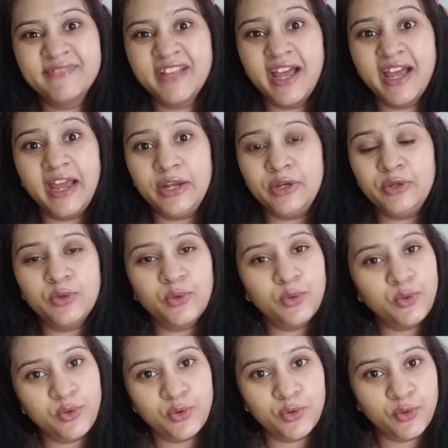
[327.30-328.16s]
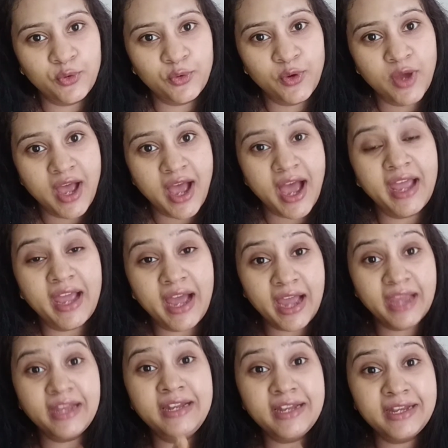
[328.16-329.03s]
I don't know. I
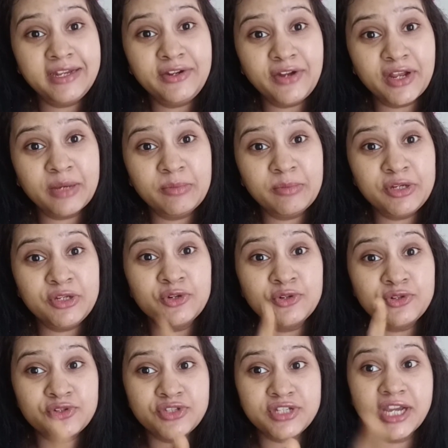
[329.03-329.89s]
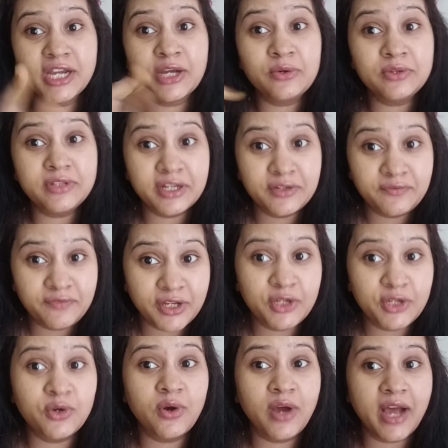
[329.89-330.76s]
highly recommend you to check out that
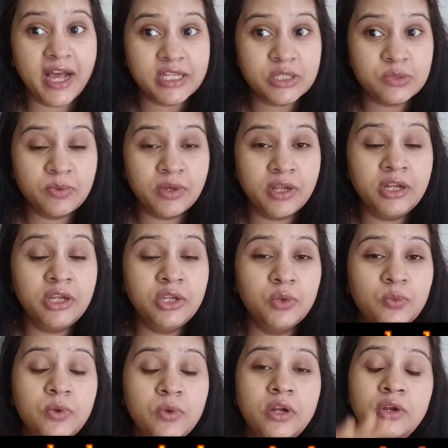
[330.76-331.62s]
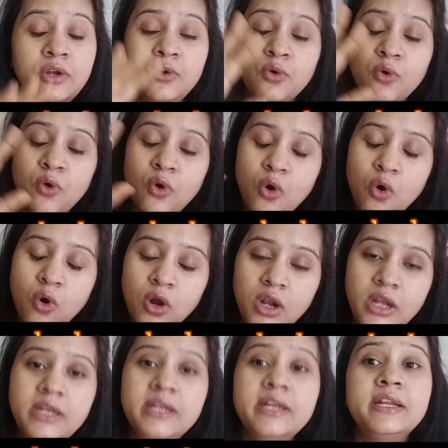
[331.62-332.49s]
video as well. You will know
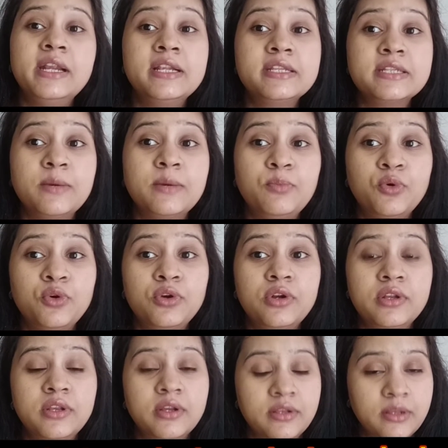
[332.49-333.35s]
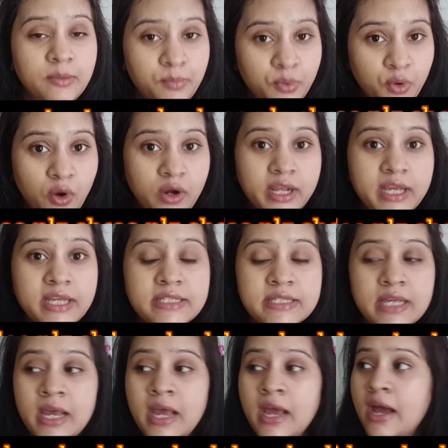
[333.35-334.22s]
all details about the
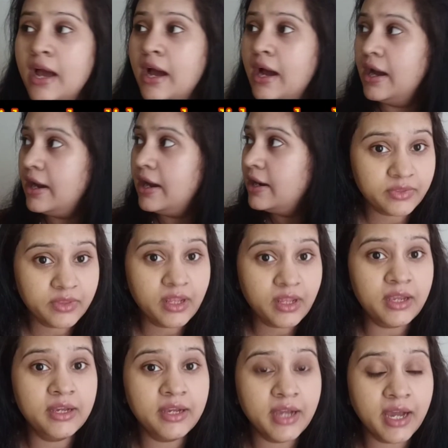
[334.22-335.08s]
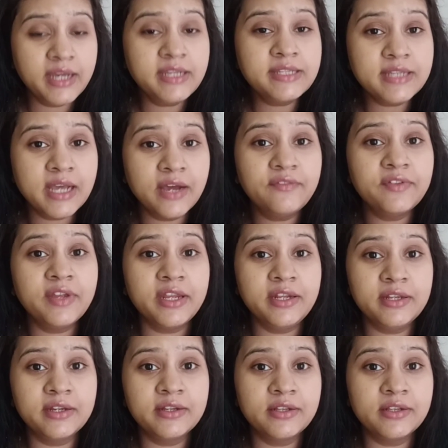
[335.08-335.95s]
products. Guys, have
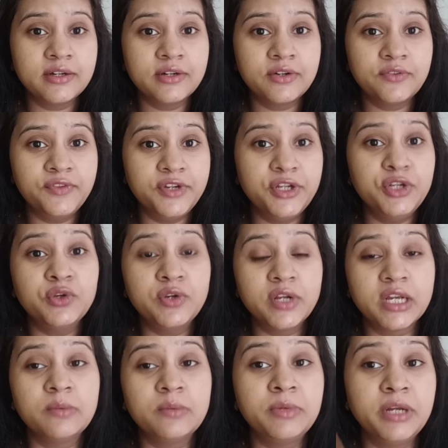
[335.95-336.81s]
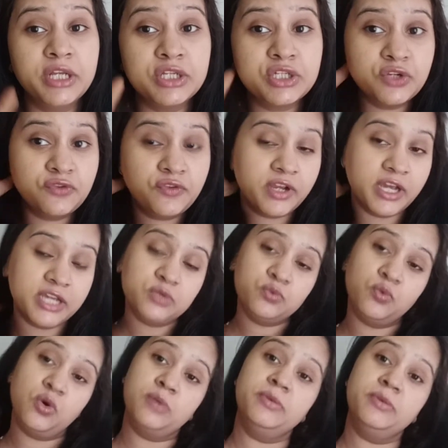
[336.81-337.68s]
any other video recommendation? If you
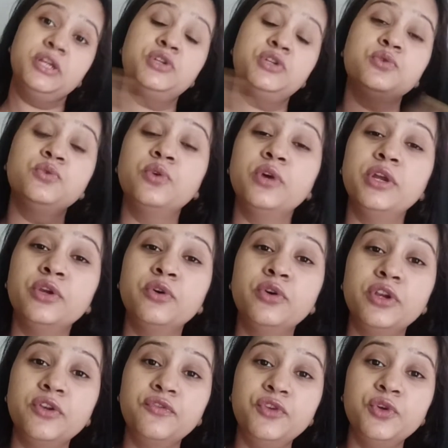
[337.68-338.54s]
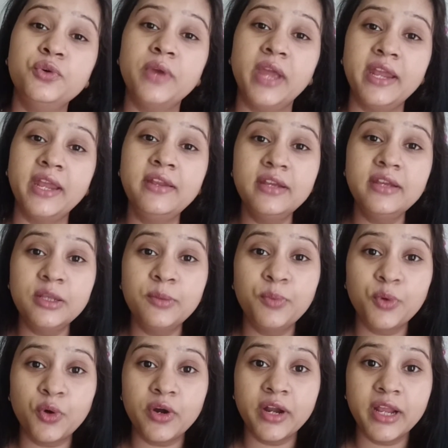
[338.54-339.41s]
guys want me to review any
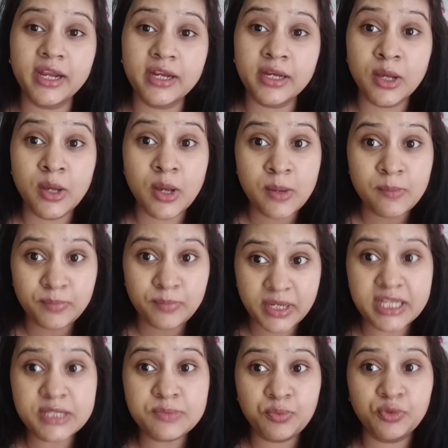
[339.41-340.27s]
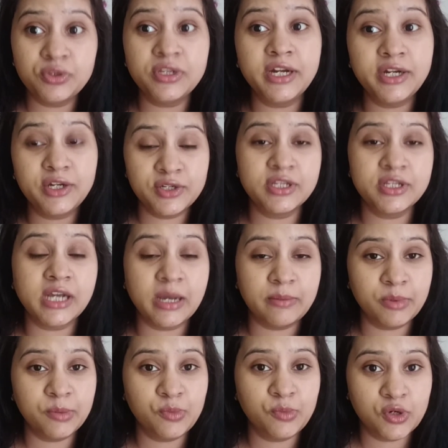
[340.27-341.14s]
other product, please put that in the
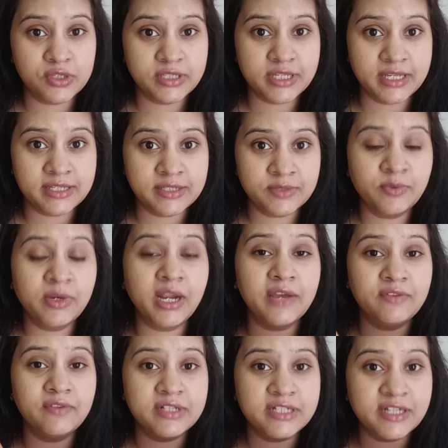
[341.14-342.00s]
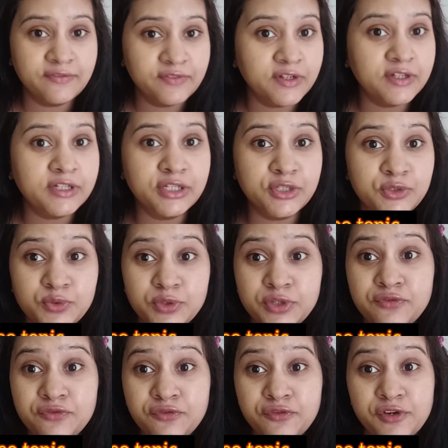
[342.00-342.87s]
comment box as well. I will definitely do
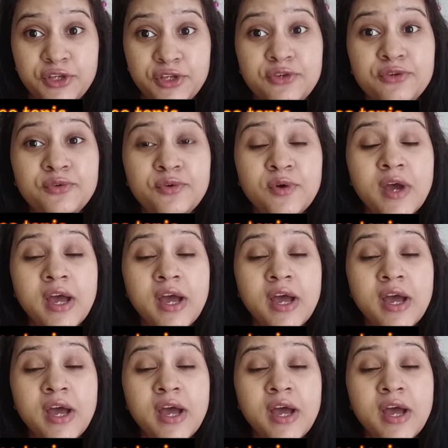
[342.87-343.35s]
it for you.